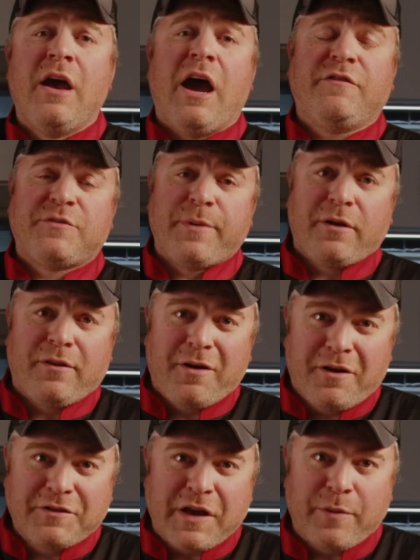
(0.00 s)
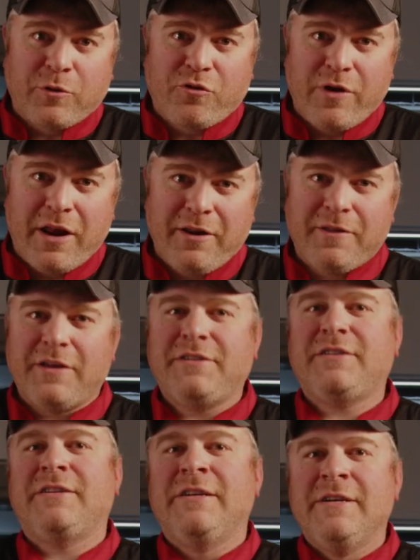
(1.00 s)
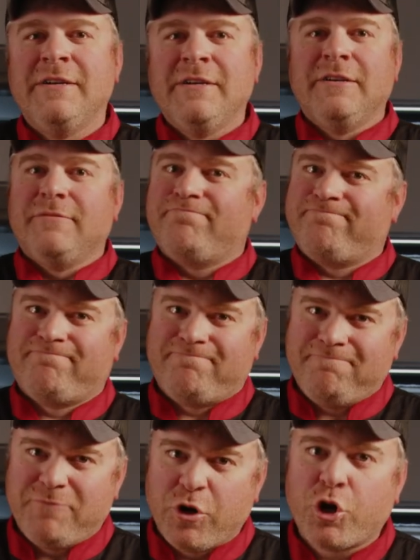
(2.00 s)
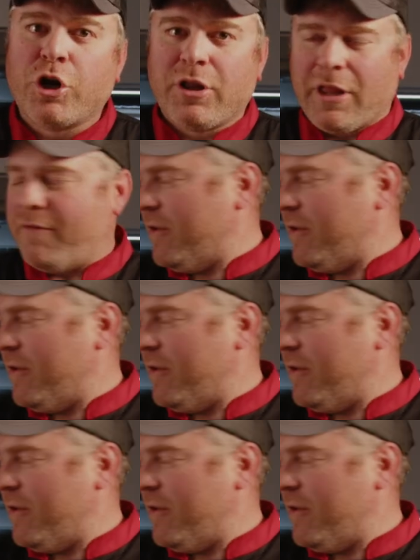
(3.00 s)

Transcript: I've spent a long time creating this. You're gonna love